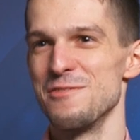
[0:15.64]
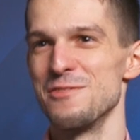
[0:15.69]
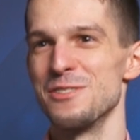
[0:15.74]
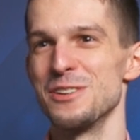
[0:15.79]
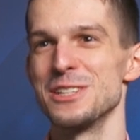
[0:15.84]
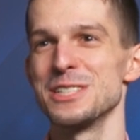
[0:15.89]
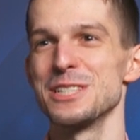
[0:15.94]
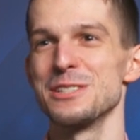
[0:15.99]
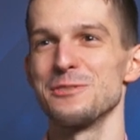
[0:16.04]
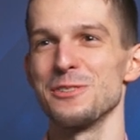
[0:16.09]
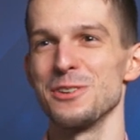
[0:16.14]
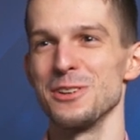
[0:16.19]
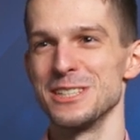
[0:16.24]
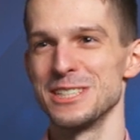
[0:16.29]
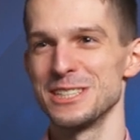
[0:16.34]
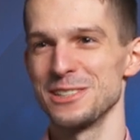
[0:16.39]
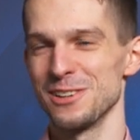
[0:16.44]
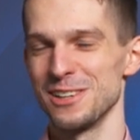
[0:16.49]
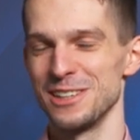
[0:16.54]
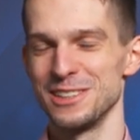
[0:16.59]
First of all,
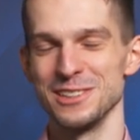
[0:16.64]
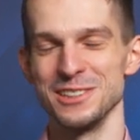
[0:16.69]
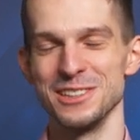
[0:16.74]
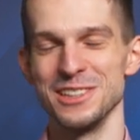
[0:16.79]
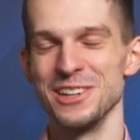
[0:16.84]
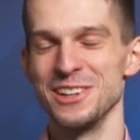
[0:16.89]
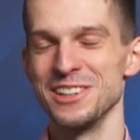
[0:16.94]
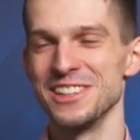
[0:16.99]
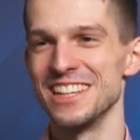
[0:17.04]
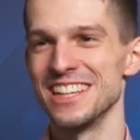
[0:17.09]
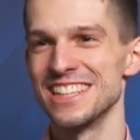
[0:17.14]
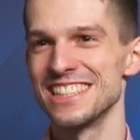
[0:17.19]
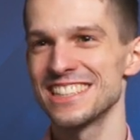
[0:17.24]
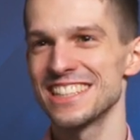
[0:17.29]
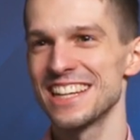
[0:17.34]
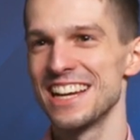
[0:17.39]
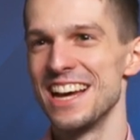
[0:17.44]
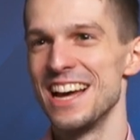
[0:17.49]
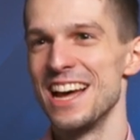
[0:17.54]
sorry to the audience.